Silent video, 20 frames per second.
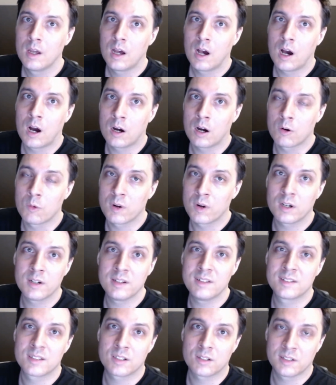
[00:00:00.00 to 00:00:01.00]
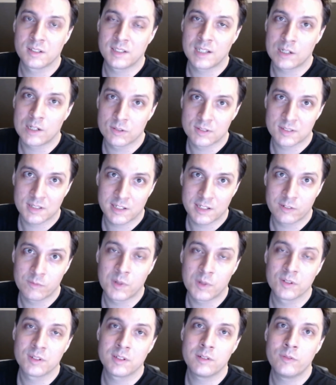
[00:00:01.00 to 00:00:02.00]
are rarely started outside of
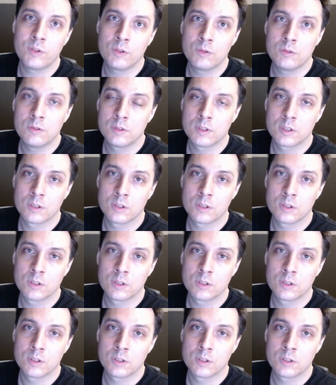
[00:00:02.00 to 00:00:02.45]
Mountain View,